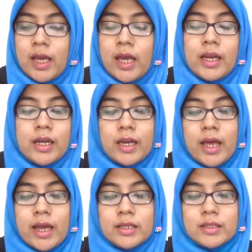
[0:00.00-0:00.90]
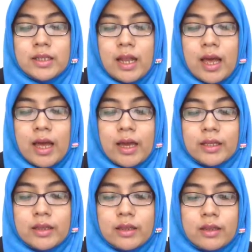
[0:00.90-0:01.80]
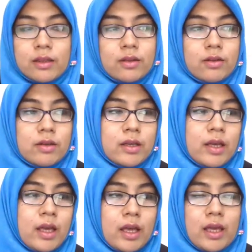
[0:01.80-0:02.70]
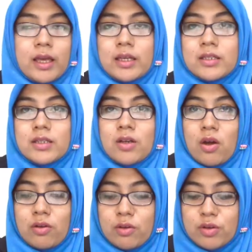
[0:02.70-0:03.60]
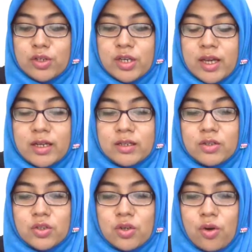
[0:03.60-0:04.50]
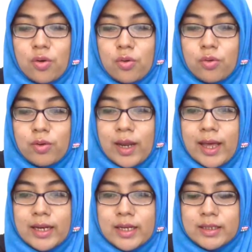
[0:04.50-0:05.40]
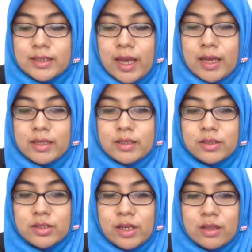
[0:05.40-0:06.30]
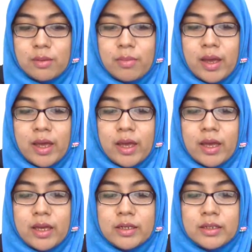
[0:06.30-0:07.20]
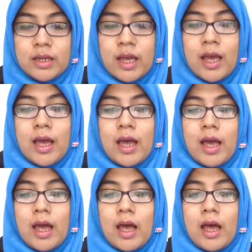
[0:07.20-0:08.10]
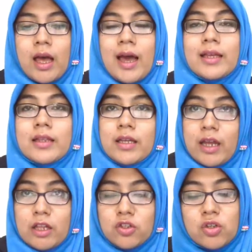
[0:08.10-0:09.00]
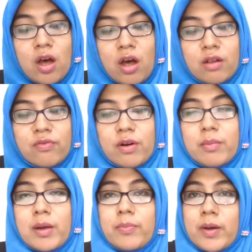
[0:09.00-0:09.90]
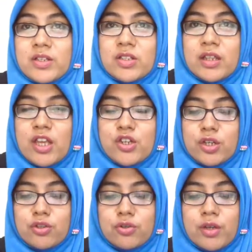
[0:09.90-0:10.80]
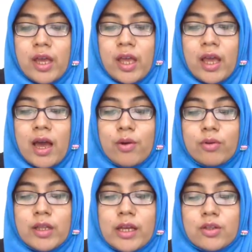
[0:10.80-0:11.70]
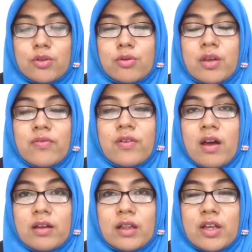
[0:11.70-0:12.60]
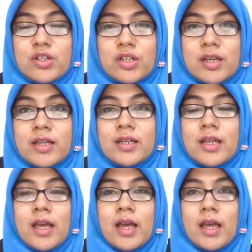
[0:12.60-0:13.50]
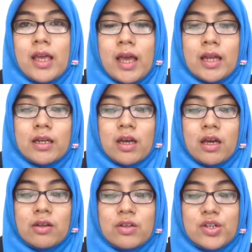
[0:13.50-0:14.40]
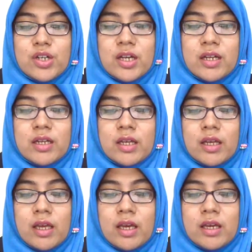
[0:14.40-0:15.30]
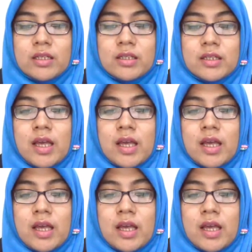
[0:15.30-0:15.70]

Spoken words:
and the next slide, okay, is conclusion. So, ladies and gentlemen, I think that's all for my presentation today. I would like to give conclusion. Yeah, the conclusion is